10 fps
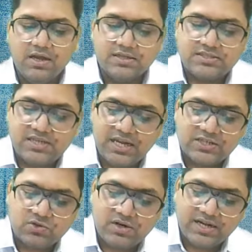C
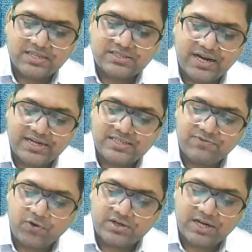is holding shares in
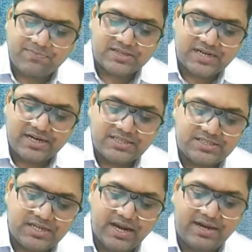40% in
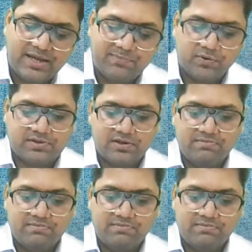G and A both.